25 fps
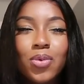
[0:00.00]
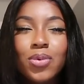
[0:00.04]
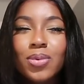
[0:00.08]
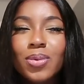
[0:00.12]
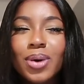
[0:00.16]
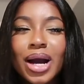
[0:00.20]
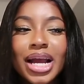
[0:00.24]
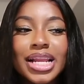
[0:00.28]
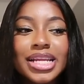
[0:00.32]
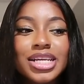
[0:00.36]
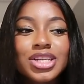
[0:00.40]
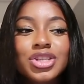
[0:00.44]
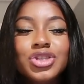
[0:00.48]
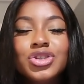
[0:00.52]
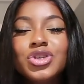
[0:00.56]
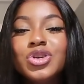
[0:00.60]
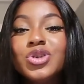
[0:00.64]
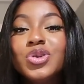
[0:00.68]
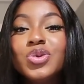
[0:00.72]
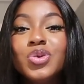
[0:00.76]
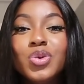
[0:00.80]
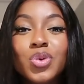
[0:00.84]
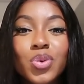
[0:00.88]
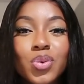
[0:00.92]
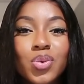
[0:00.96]
Why didn't
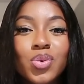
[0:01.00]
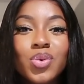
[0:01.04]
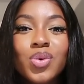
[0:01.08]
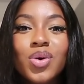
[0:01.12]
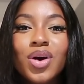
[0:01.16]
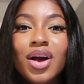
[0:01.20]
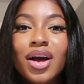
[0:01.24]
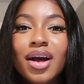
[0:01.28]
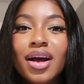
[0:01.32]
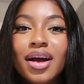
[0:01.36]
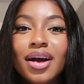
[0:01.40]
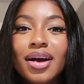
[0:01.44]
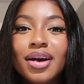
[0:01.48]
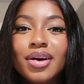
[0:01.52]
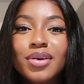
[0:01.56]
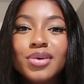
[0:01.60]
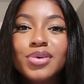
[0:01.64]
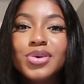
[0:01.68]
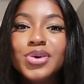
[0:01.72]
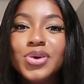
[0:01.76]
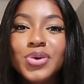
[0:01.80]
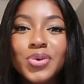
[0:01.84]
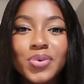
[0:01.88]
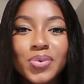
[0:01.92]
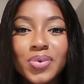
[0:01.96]
you know
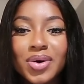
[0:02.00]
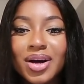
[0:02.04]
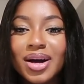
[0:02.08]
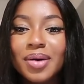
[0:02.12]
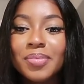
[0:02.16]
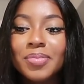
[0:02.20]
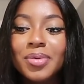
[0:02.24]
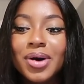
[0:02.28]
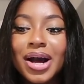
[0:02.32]
who you were?